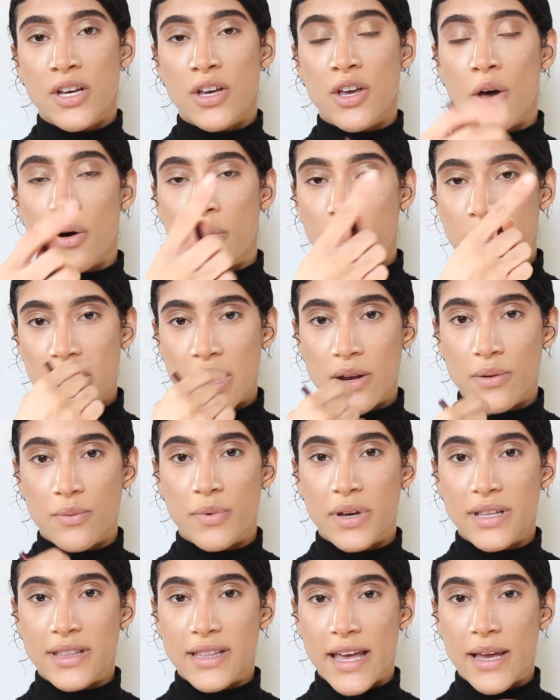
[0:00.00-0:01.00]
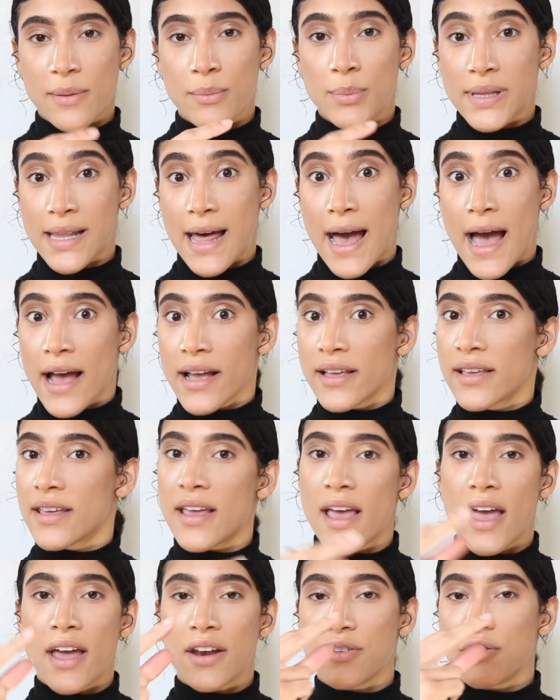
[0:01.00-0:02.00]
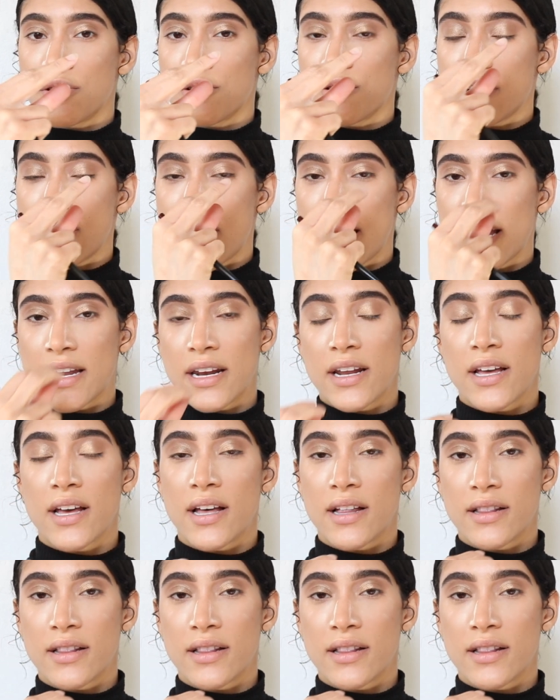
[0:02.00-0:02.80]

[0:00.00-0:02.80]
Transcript: go in with like black and create,